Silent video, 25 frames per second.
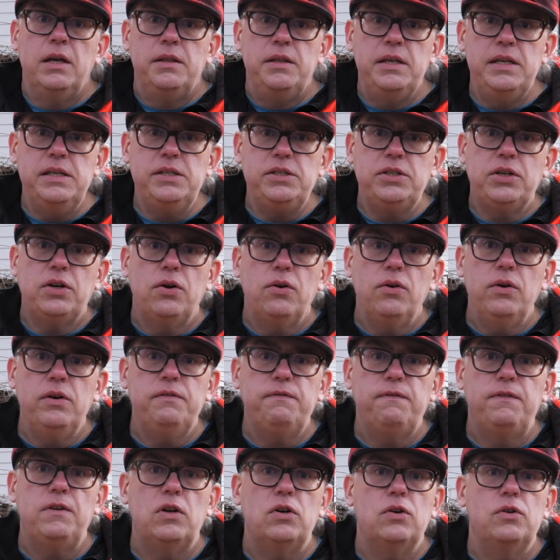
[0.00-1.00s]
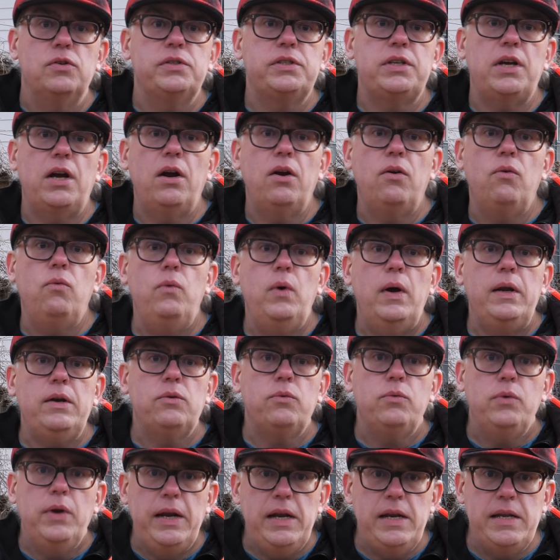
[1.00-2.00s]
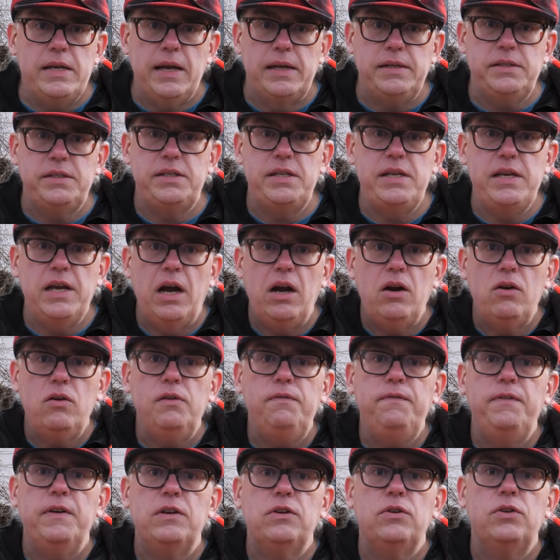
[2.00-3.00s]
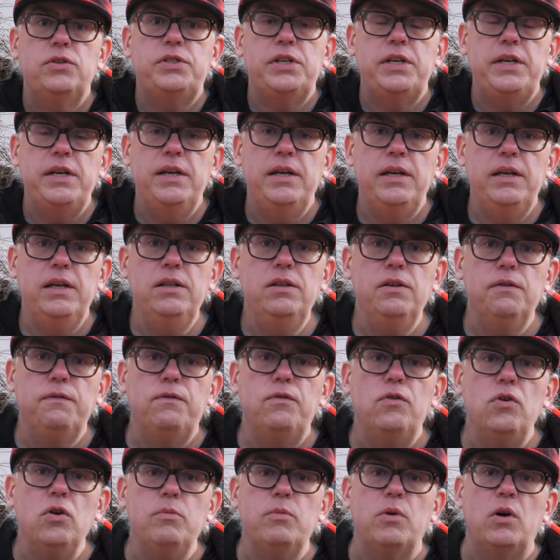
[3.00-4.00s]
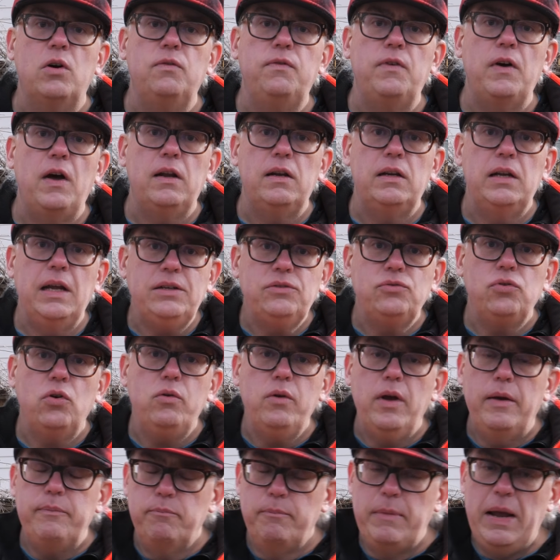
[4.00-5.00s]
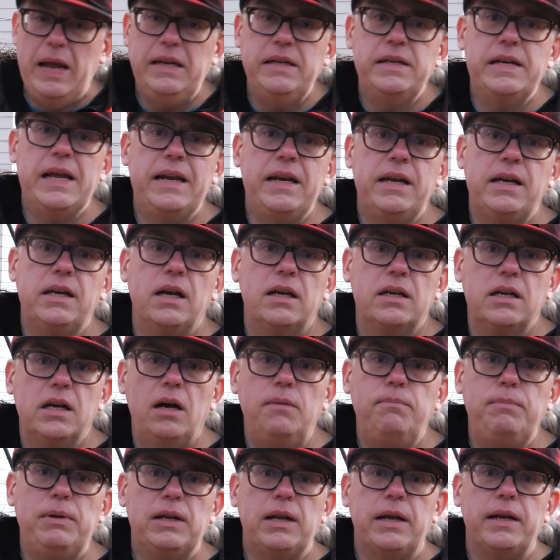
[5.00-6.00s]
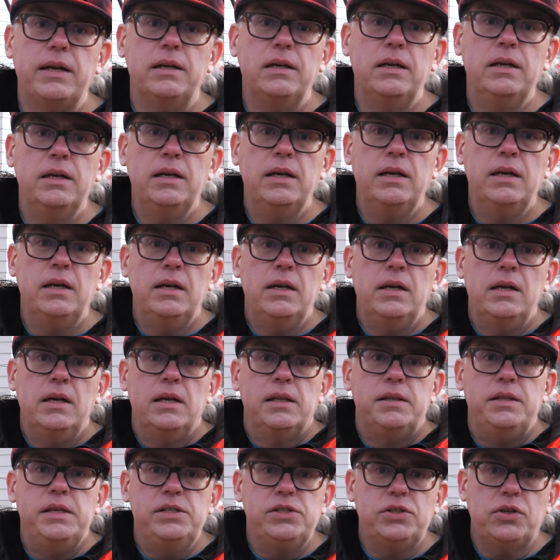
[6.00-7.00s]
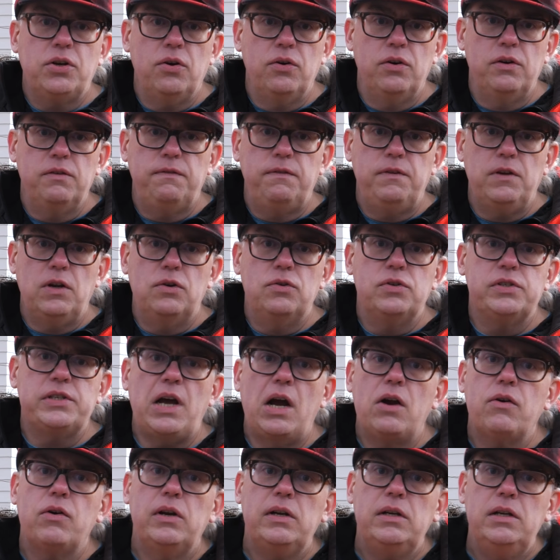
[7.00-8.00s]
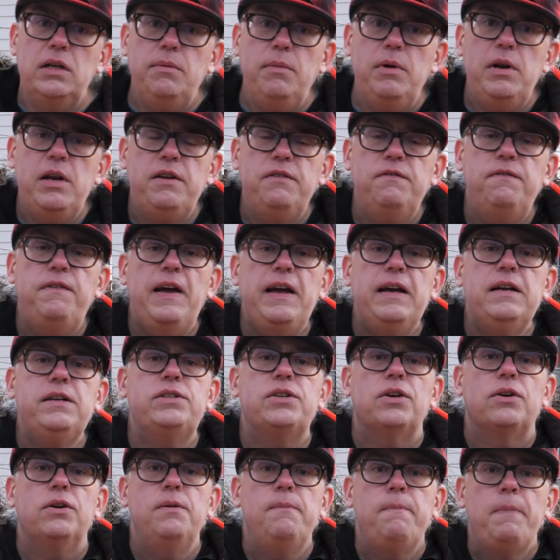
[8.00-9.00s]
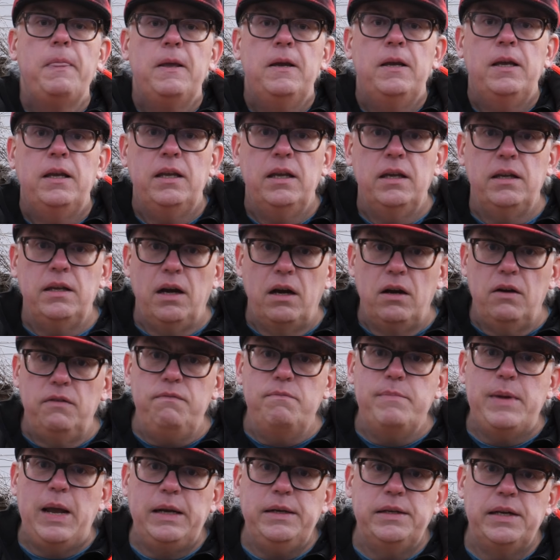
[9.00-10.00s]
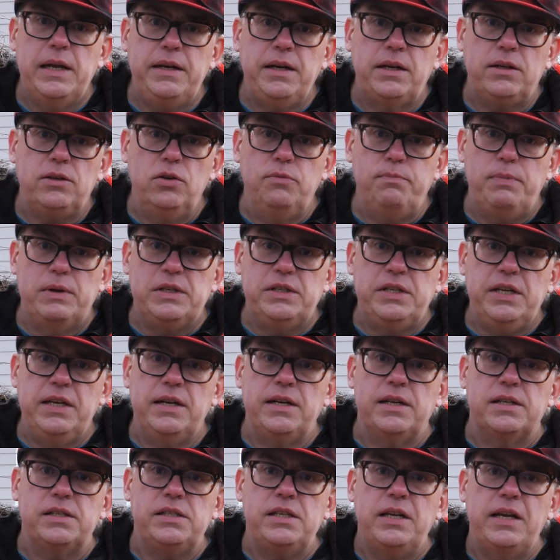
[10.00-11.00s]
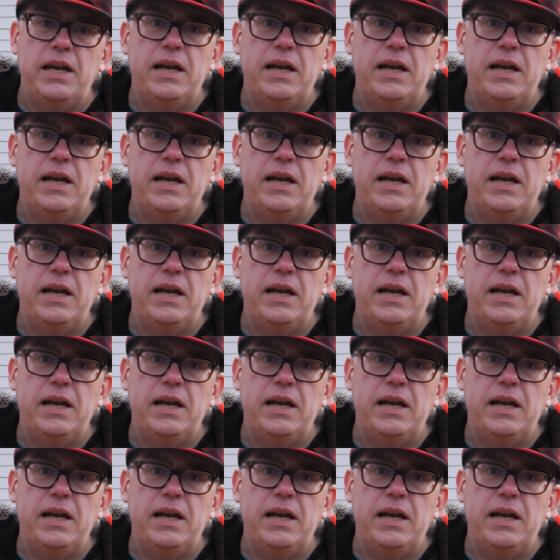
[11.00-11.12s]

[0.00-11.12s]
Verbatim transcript: These current flows are what radiates the RF energy in the form of electromagnetic coupling. These current flows are a limiting factor of magnetic loop antennas